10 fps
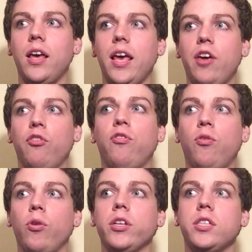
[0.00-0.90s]
it
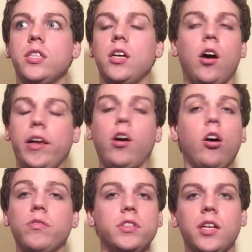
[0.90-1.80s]
forced, like, all
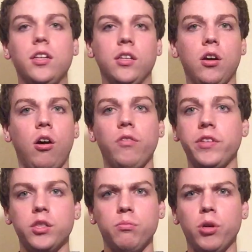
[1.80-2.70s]
of a sudden all
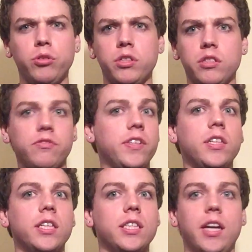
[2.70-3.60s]
these emotions and
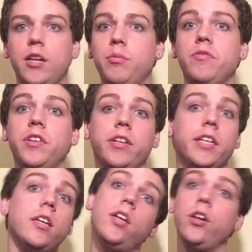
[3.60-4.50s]
feelings that I had been feeling
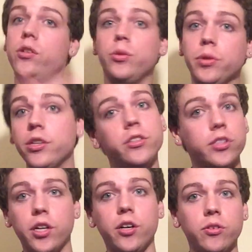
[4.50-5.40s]
2 years
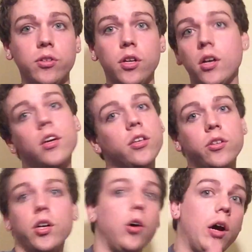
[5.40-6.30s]
ago,
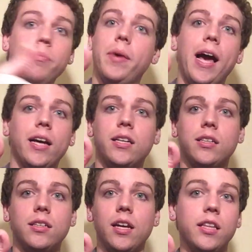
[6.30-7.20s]
are back
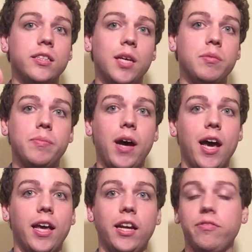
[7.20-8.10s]
in the same spot,
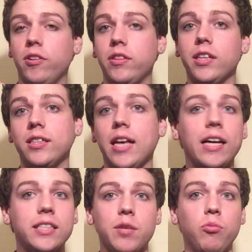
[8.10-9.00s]
and I felt the exact
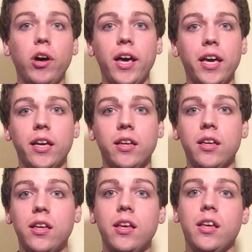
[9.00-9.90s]
same way
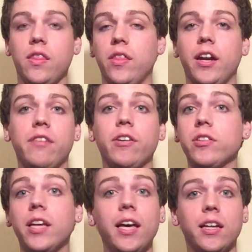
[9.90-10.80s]
that I felt
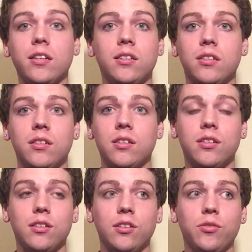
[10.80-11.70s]
then,
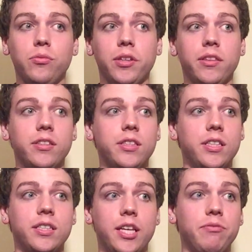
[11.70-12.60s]
with
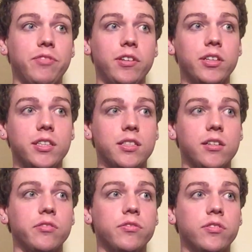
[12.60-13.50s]
these same feelings
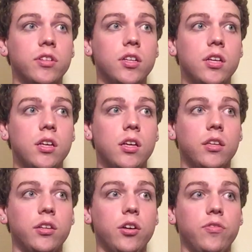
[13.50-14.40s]
of,
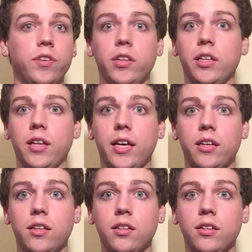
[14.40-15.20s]
feeling like